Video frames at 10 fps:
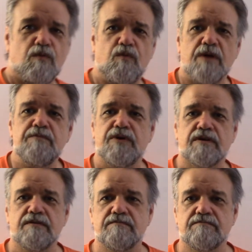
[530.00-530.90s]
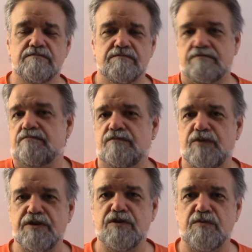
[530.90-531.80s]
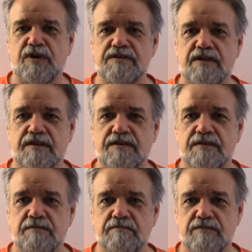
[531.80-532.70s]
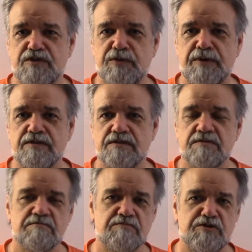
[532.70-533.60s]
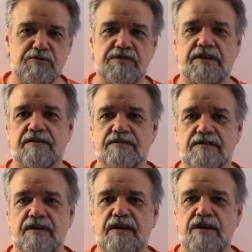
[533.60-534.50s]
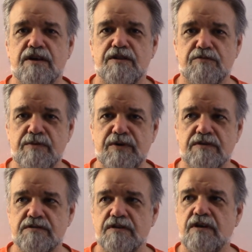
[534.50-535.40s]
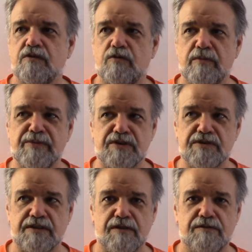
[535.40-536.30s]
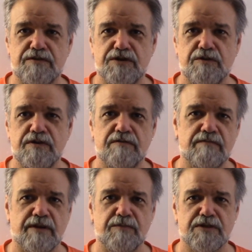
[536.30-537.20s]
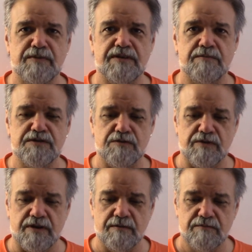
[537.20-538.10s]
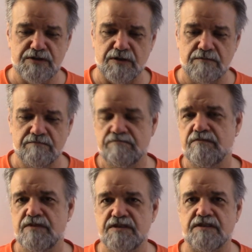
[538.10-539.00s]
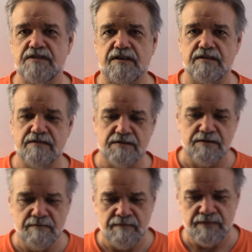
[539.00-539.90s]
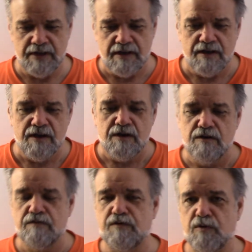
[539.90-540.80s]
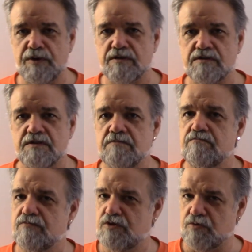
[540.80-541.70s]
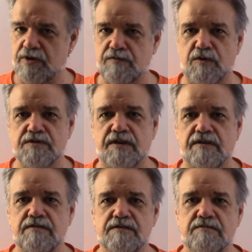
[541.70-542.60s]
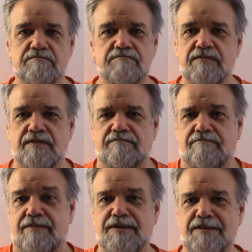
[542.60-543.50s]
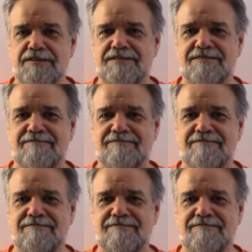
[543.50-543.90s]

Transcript: One book, we can do it in one second. Two books, two seconds. Three books, remember you take the two and, and multiply times three, so six seconds. Four books, 24 seconds. Again, this is,